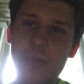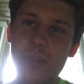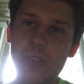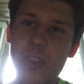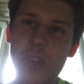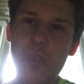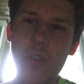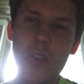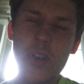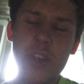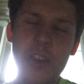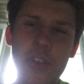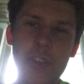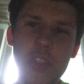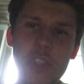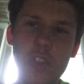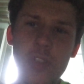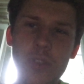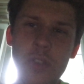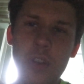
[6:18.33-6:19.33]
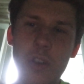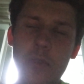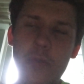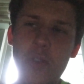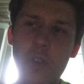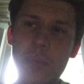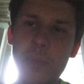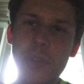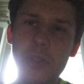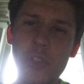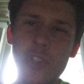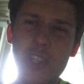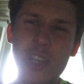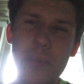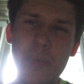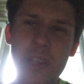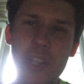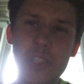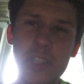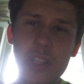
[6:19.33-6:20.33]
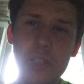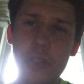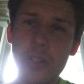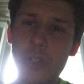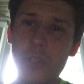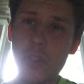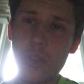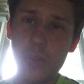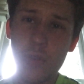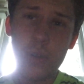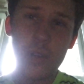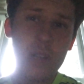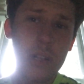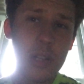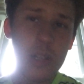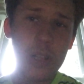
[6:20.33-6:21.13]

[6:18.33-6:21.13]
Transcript: They've already confirmed that there's gonna be a season 2.